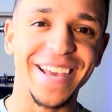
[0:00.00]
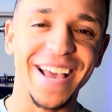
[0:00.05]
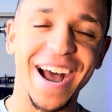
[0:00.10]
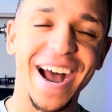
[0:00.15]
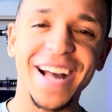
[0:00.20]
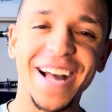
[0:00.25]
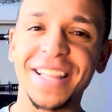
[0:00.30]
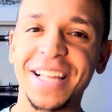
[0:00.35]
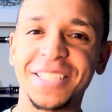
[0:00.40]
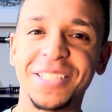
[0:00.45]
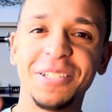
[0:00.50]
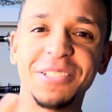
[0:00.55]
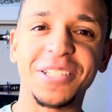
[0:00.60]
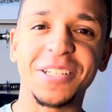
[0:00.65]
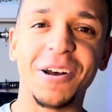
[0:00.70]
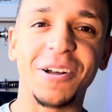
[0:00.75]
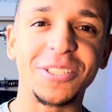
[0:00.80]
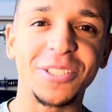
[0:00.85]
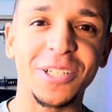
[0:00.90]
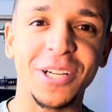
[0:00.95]
I like to use
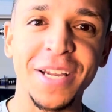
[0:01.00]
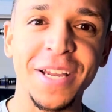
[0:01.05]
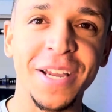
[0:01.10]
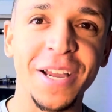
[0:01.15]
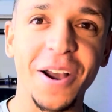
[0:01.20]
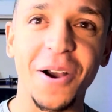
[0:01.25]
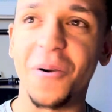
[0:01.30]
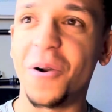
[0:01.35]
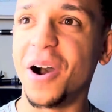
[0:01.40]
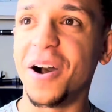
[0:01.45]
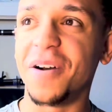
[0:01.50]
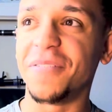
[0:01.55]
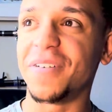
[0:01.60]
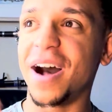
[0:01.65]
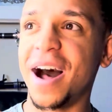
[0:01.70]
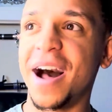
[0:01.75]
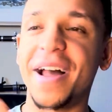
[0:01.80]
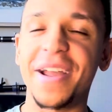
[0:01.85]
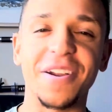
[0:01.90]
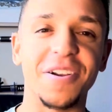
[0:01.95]
an alter ego of
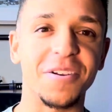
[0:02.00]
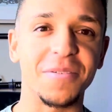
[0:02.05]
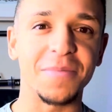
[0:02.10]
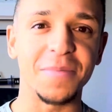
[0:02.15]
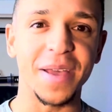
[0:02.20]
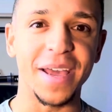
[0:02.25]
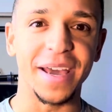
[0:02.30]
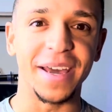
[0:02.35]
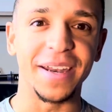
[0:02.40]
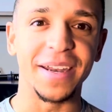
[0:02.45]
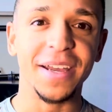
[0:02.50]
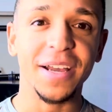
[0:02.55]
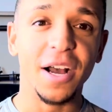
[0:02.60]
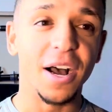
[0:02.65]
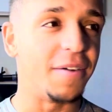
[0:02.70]
Iron Man,